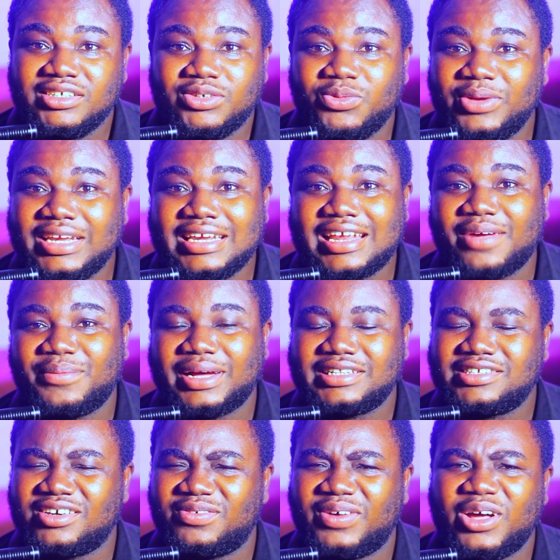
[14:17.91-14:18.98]
Within a
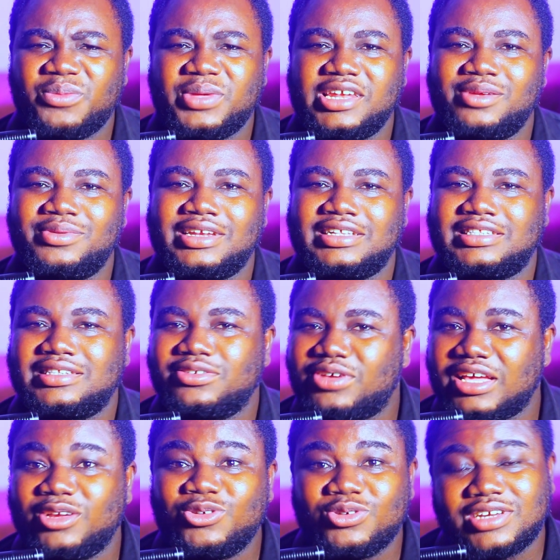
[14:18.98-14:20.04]
matter of how many minutes? You
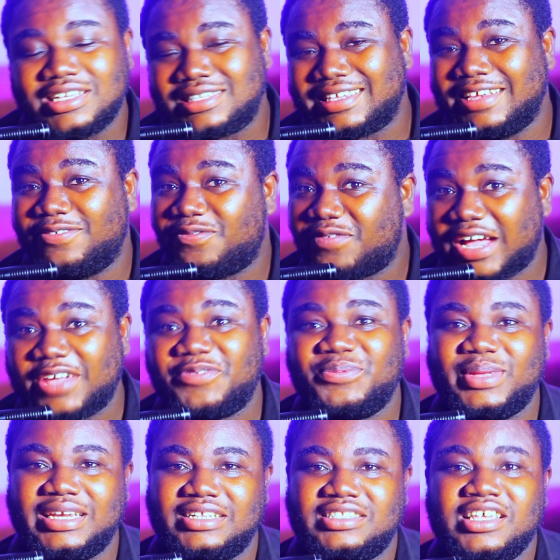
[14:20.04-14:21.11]
can do this in 5
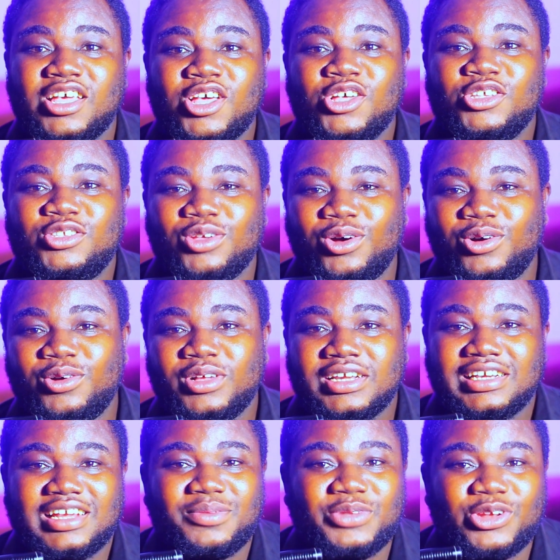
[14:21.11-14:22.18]
minutes. So
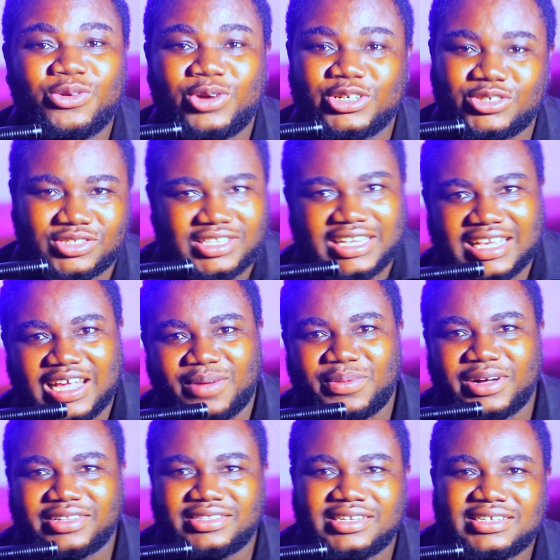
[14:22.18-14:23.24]
let me know what you think
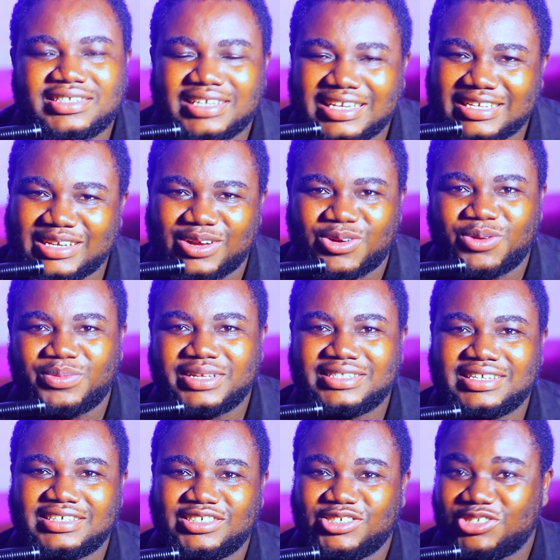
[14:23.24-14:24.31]
about this in the comment
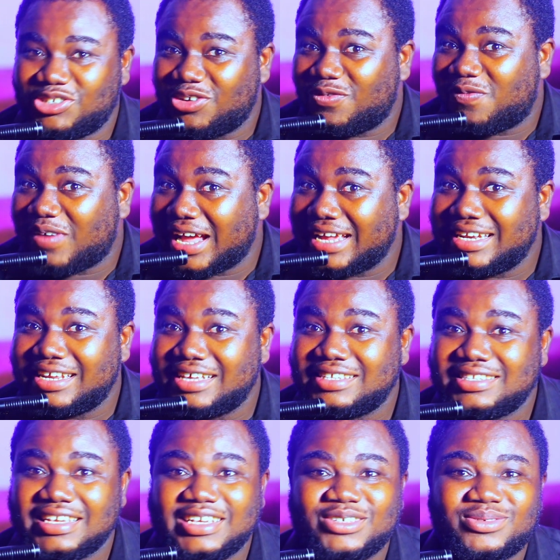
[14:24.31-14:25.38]
section. Did you find
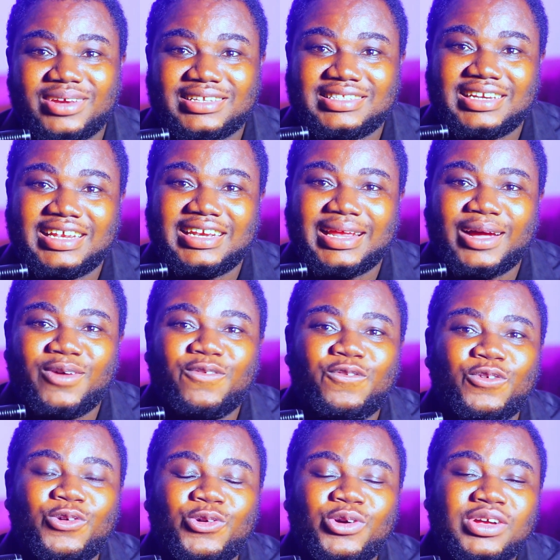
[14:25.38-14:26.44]
this interesting and
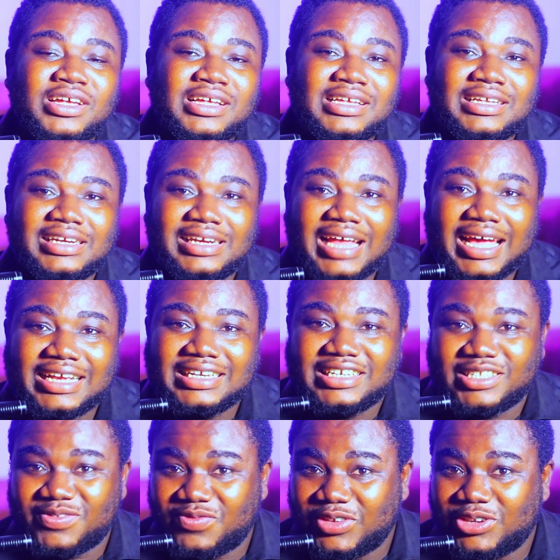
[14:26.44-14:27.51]
helpful? Like
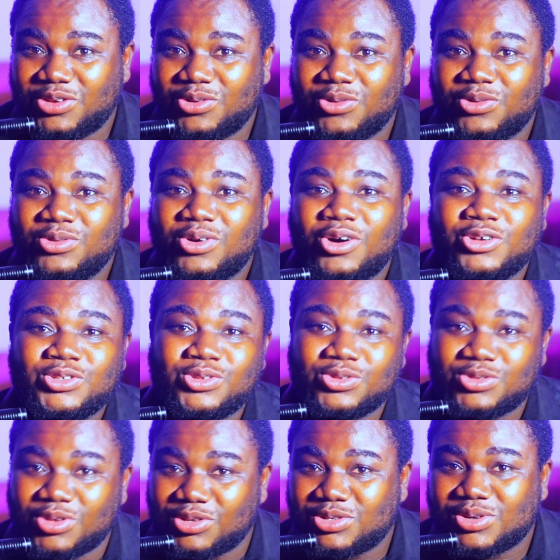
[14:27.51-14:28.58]
this video, also
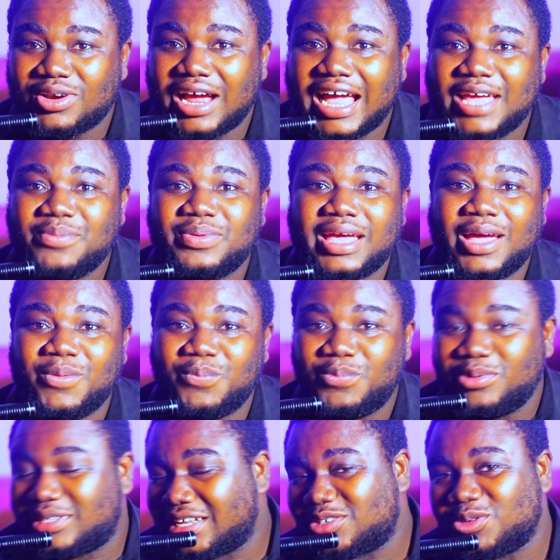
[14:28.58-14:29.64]
subscribe and
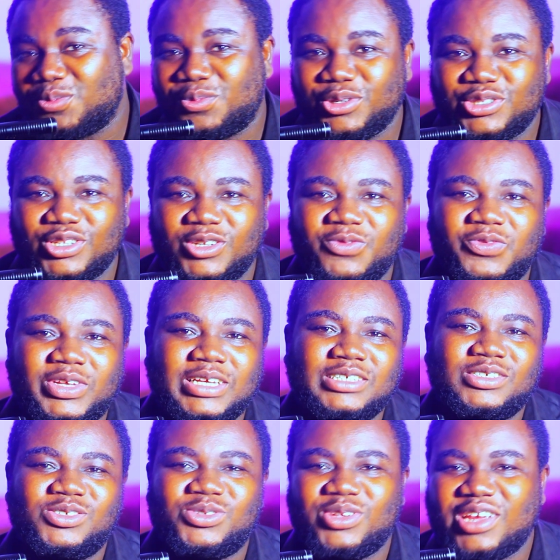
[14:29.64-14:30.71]
put us on post
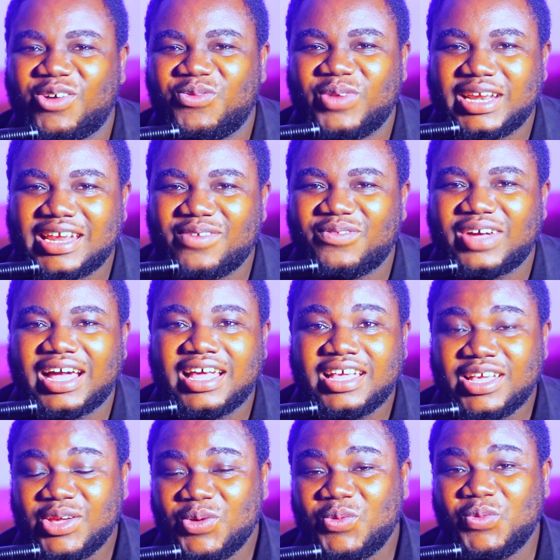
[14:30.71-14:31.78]
notifications so that whenever
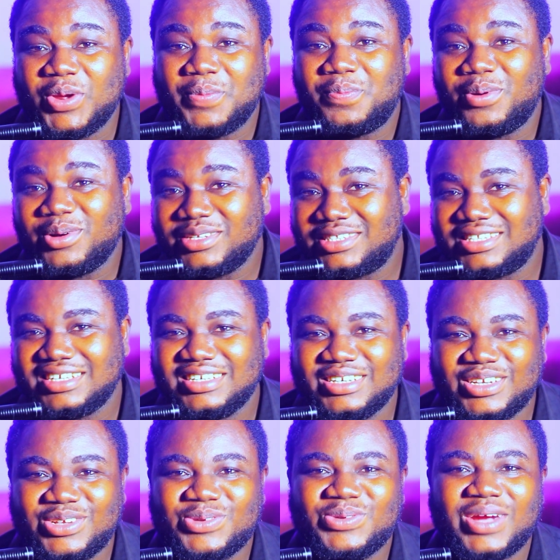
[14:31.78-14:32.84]
we post
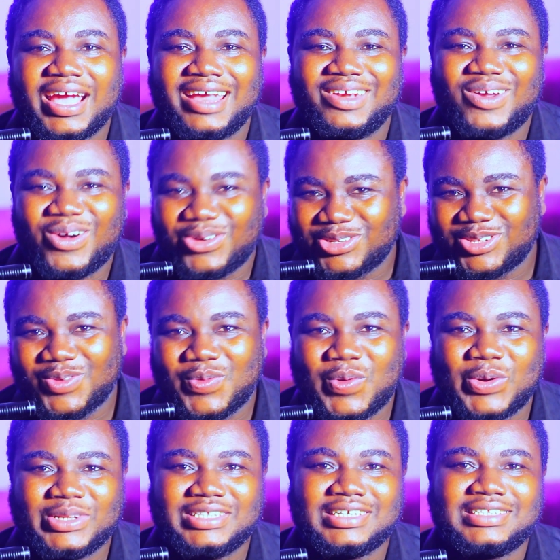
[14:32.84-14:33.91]
new and awesome
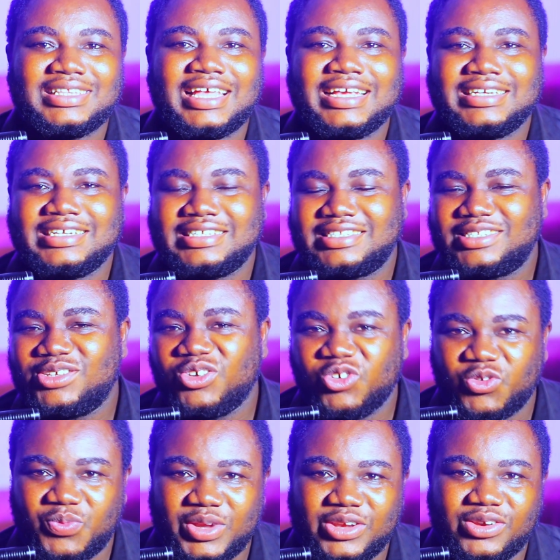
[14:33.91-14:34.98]
content like this, you'll
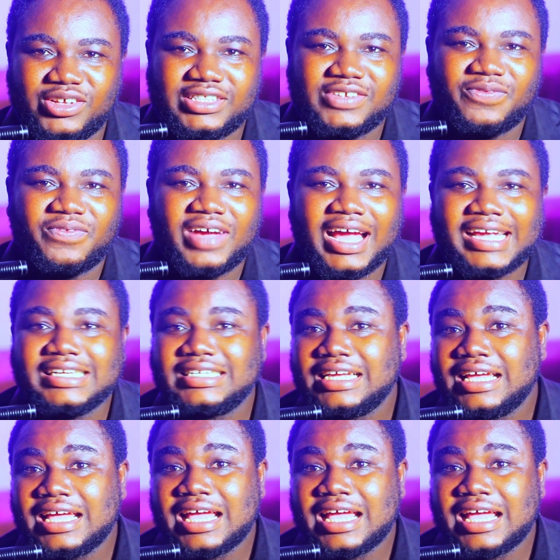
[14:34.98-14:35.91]
be notified.